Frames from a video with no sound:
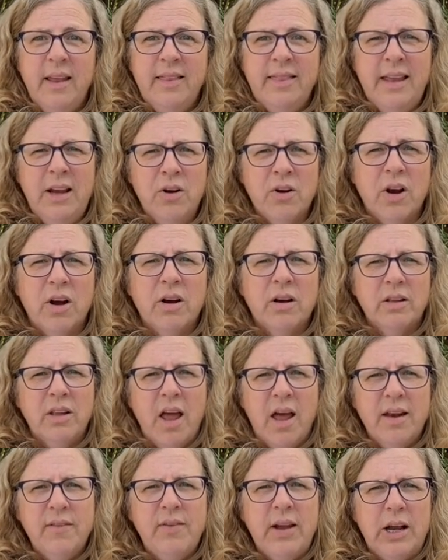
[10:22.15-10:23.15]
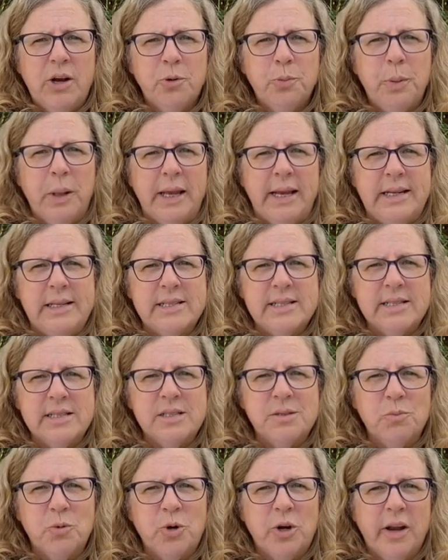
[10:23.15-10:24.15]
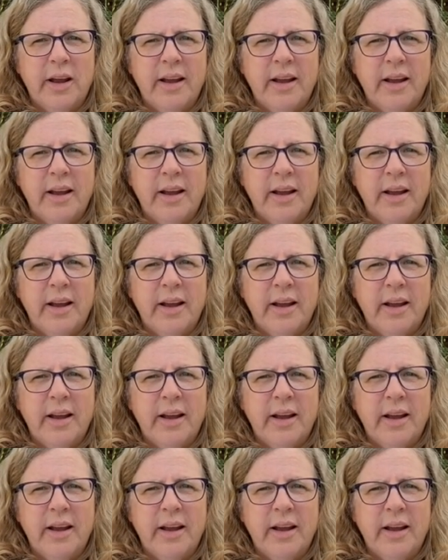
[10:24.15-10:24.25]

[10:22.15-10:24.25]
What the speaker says: There are a lot of airplanes this morning.